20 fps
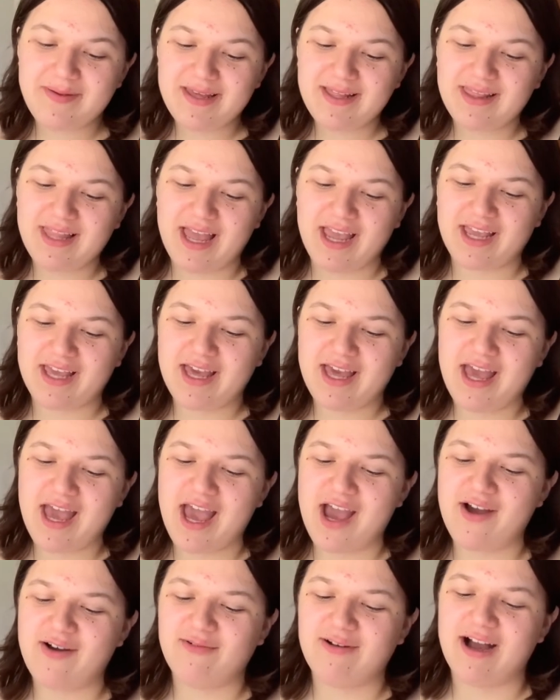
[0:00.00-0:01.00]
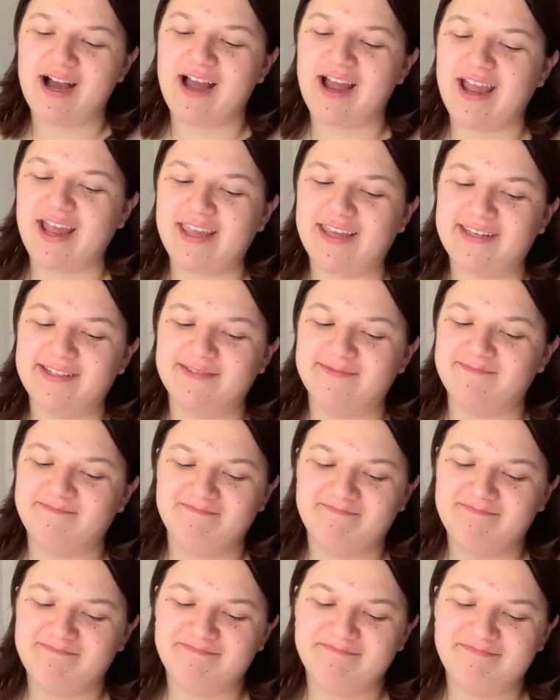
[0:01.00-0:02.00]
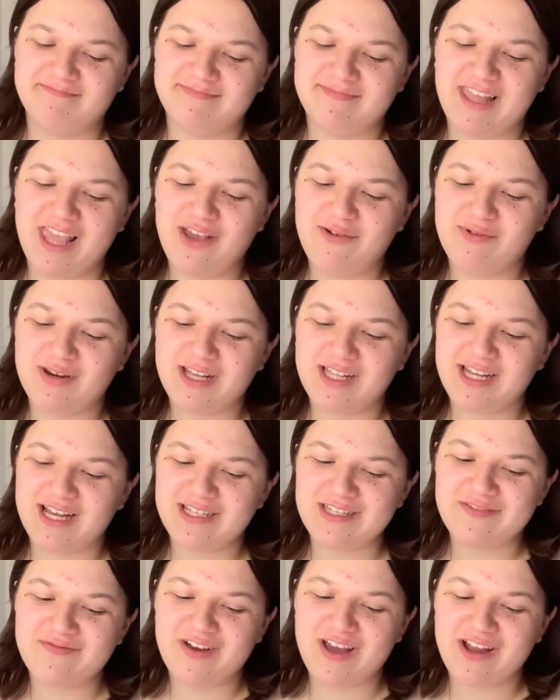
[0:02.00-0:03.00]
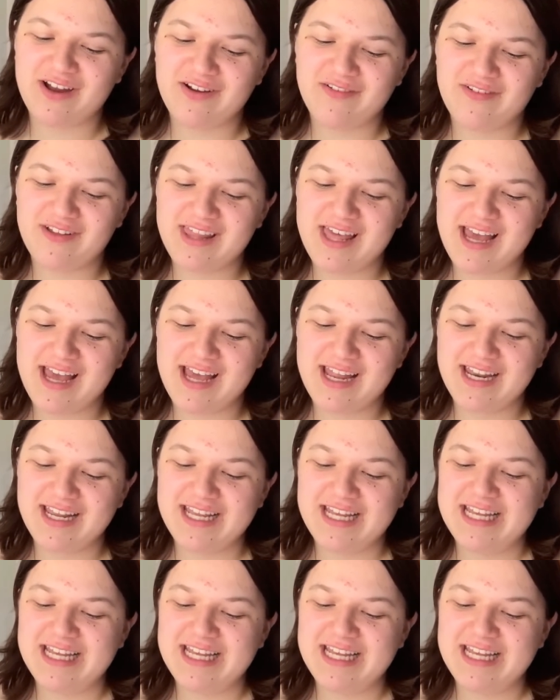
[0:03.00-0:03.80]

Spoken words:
like how I like would classify her for that.